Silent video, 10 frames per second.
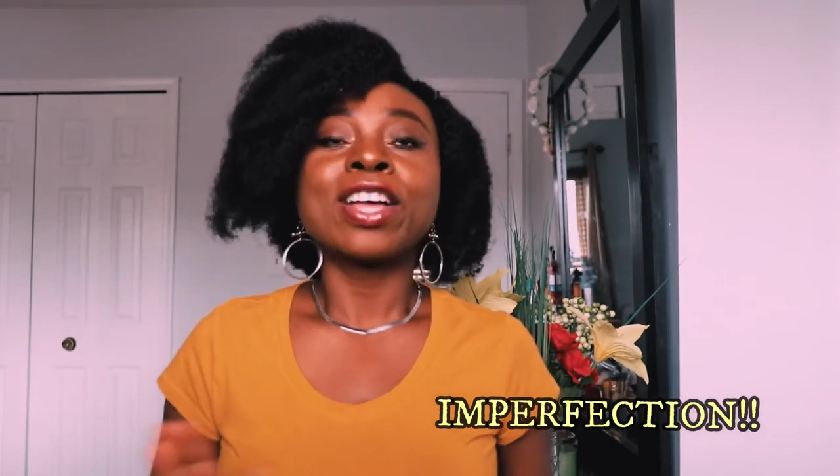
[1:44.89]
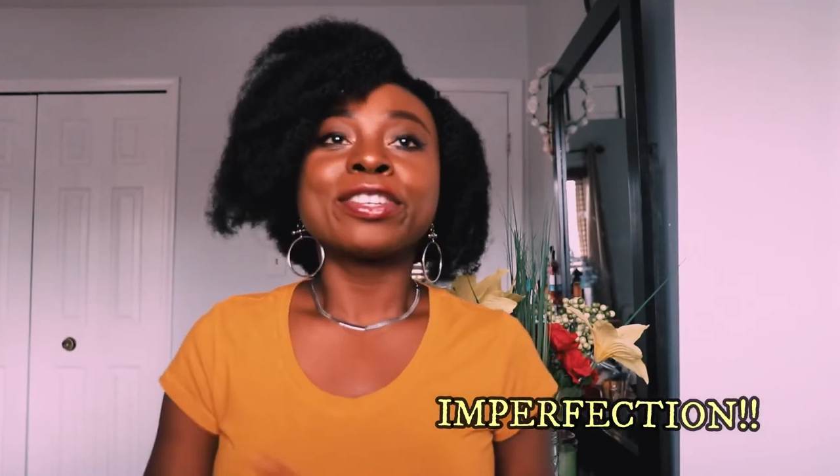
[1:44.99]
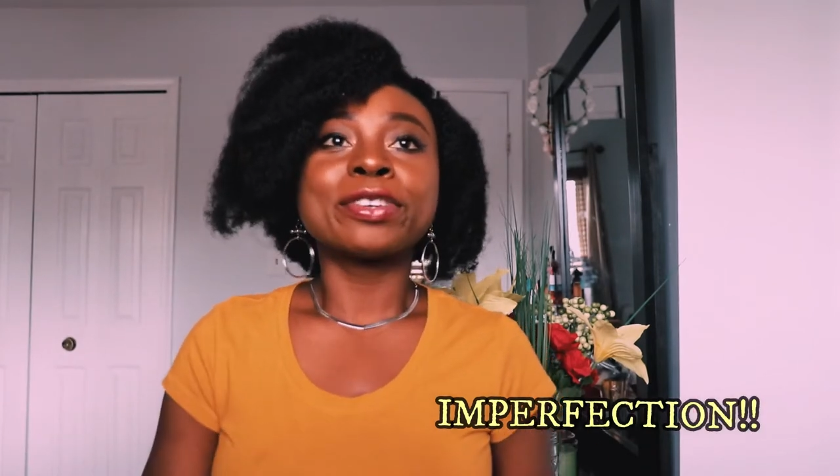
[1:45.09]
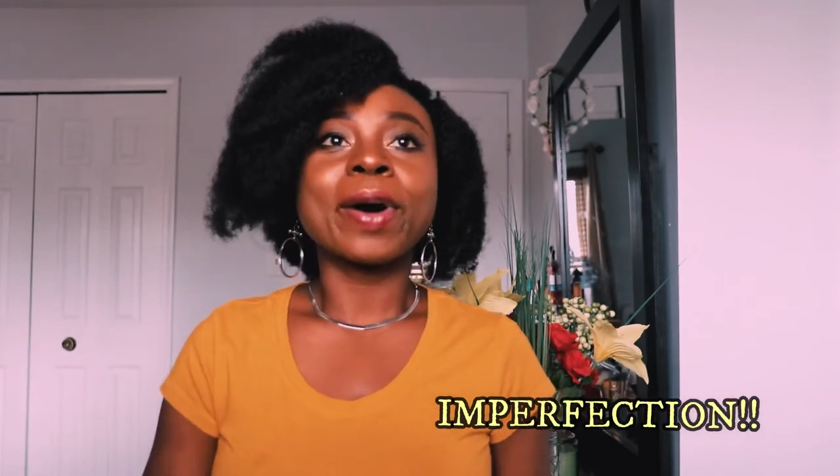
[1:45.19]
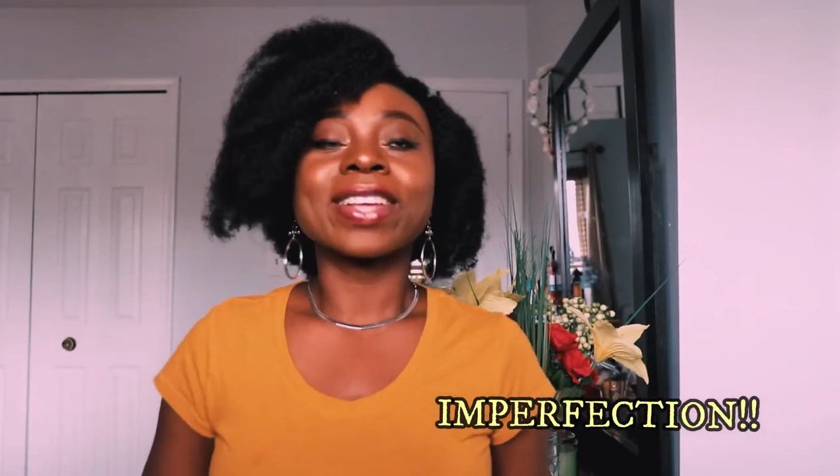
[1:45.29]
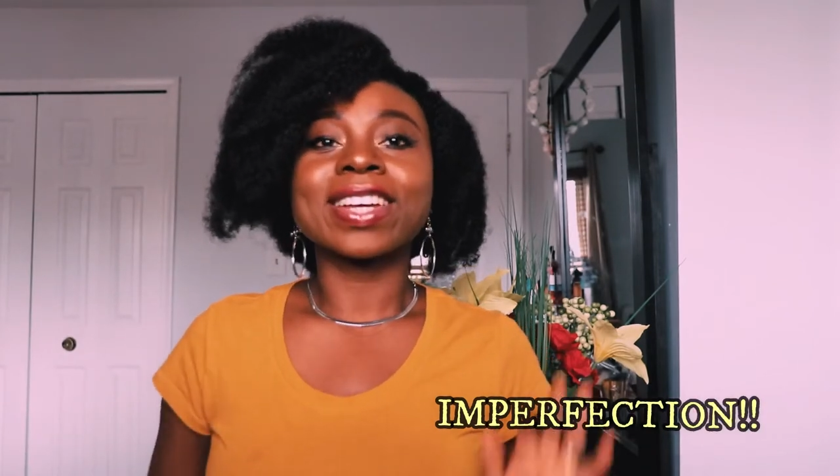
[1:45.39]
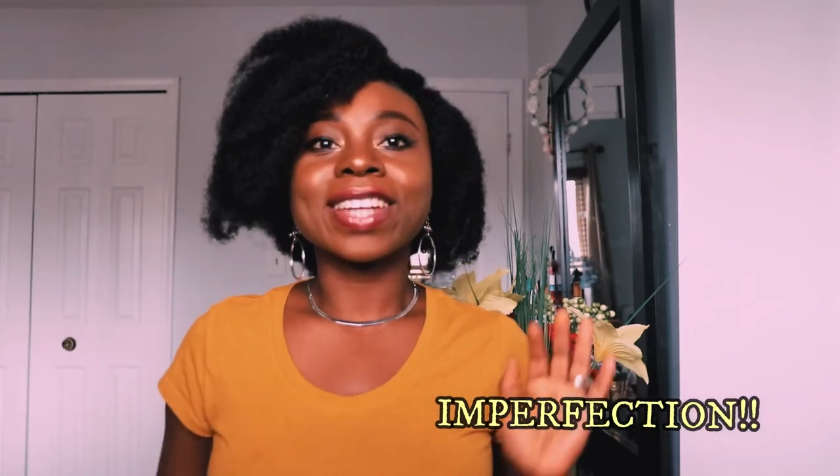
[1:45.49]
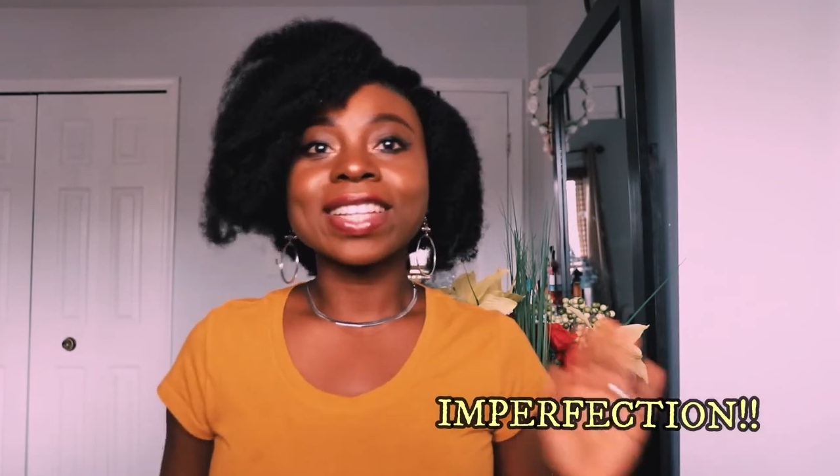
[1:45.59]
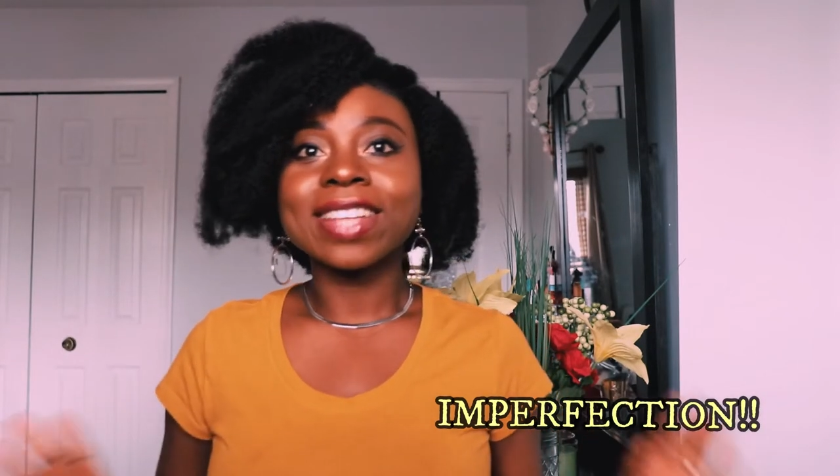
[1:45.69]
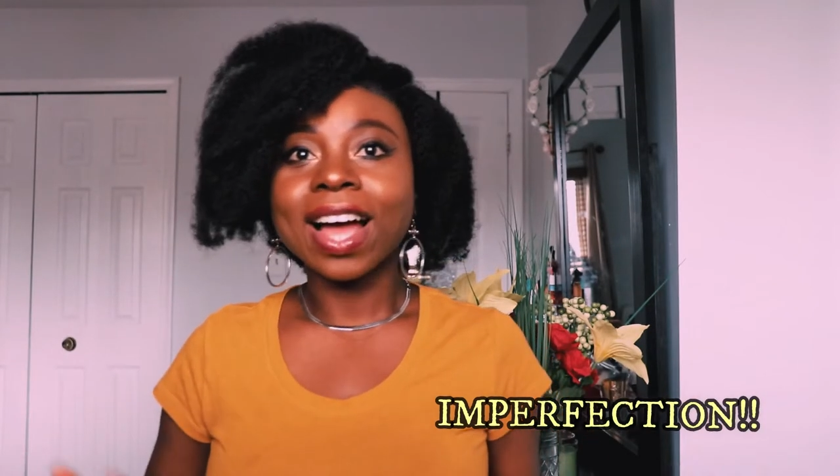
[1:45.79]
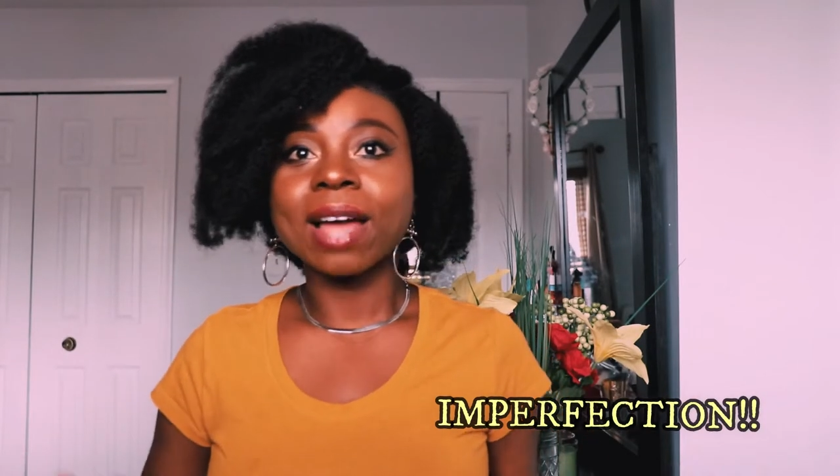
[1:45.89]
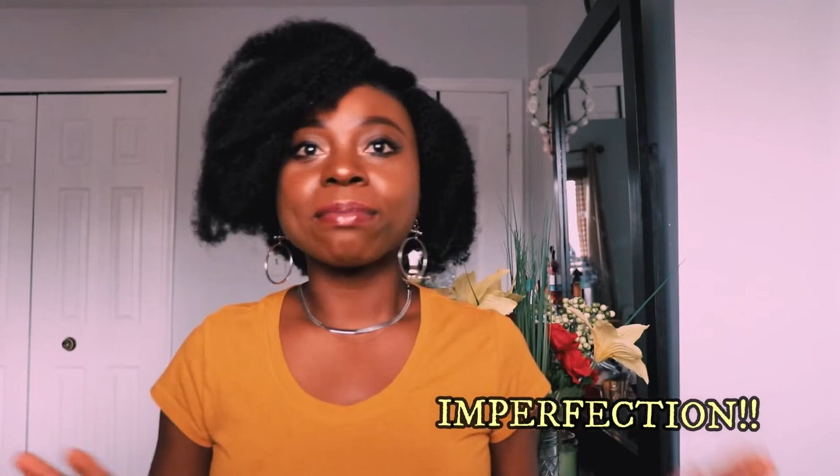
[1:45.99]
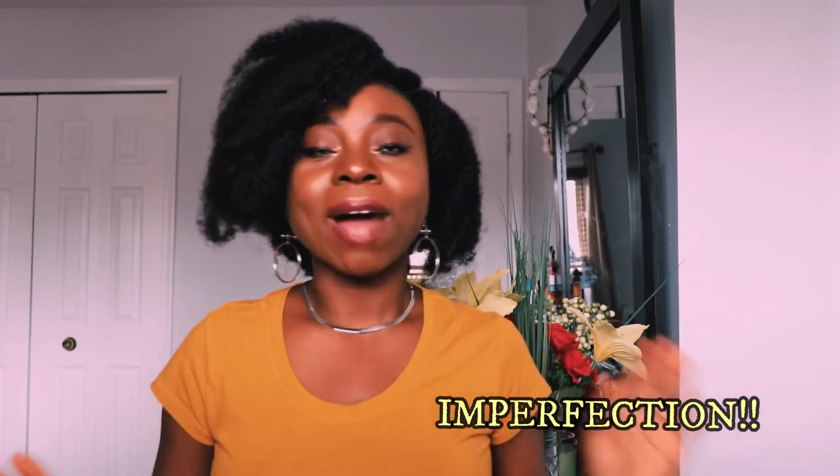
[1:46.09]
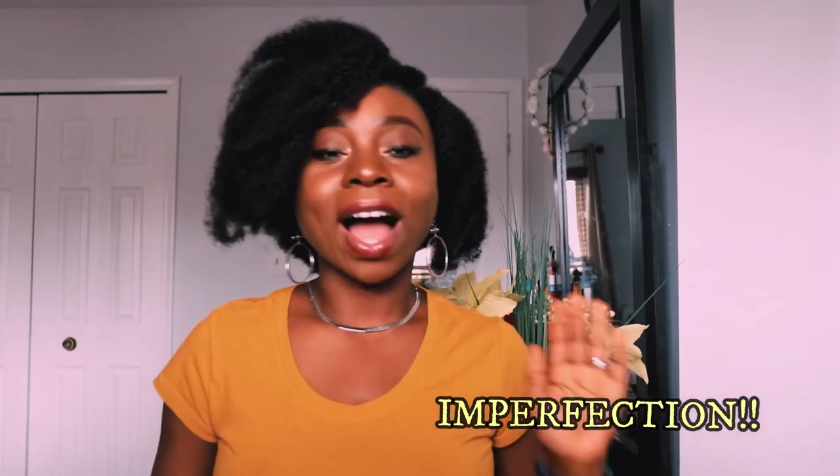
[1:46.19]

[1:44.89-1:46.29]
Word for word: so at that time